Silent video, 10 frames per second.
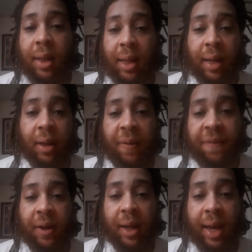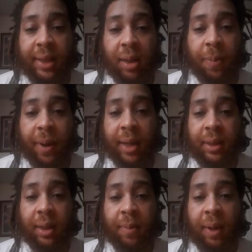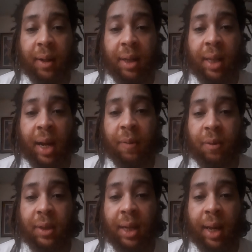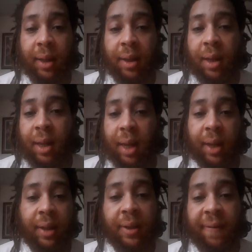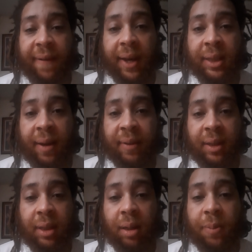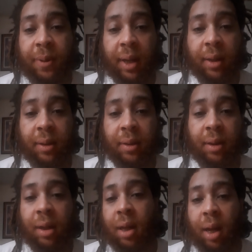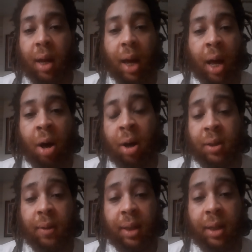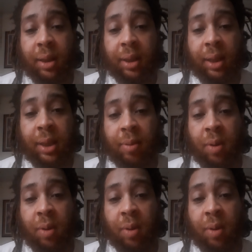that the defendant has the capacity to make a collateral attack against the facts, evidence, and complaint. I also conditionally accept the